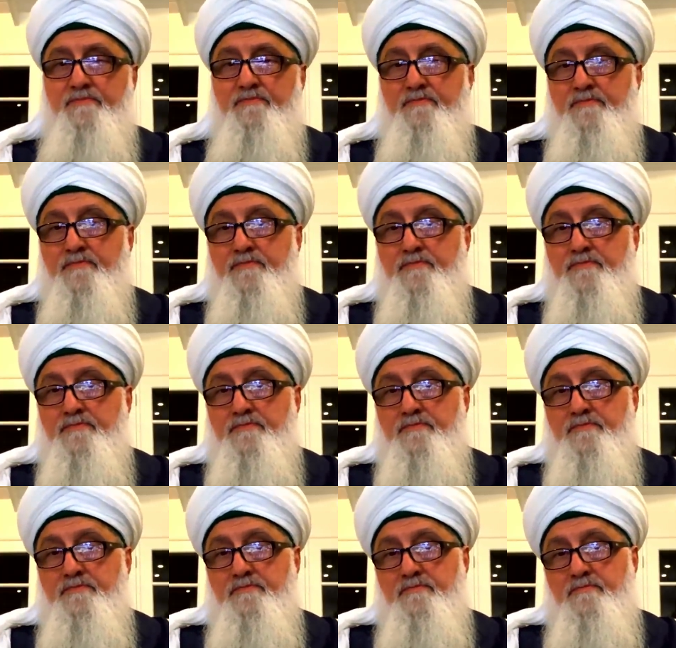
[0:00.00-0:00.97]

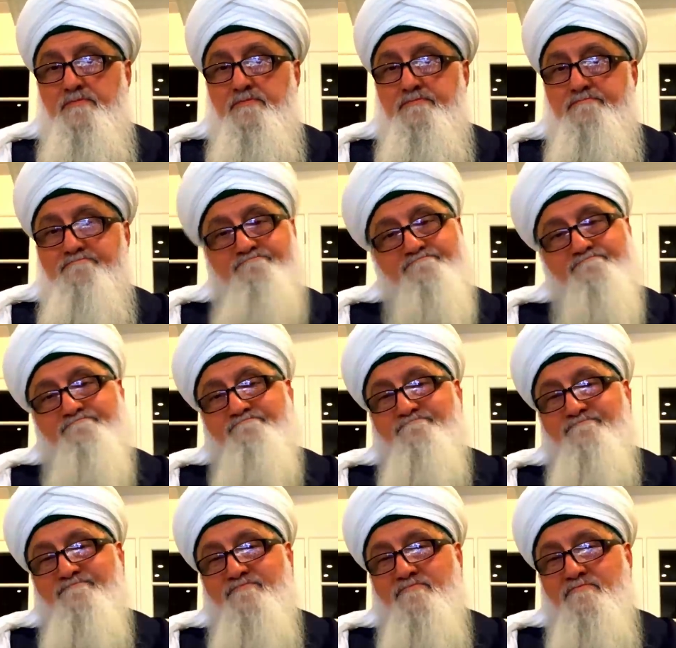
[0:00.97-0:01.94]
Nobody speaks.